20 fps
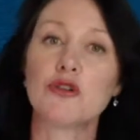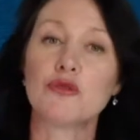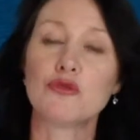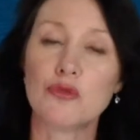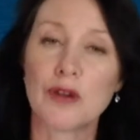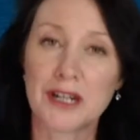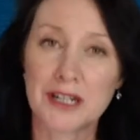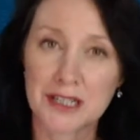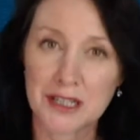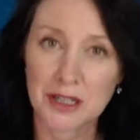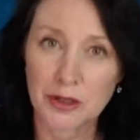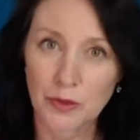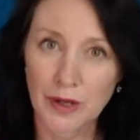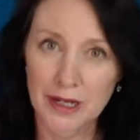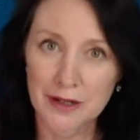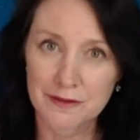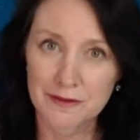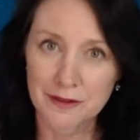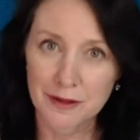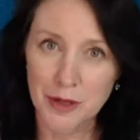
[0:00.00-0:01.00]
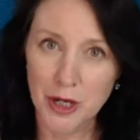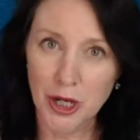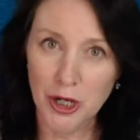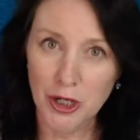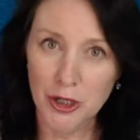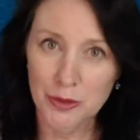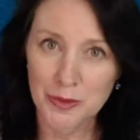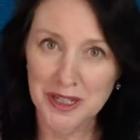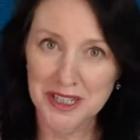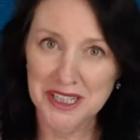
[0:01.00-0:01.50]
running away from
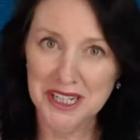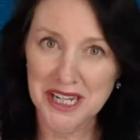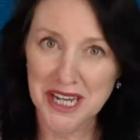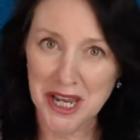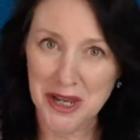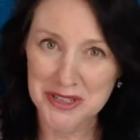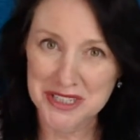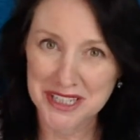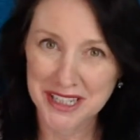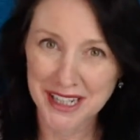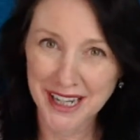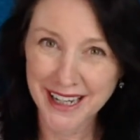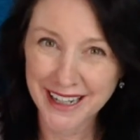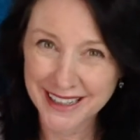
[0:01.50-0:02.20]
home account.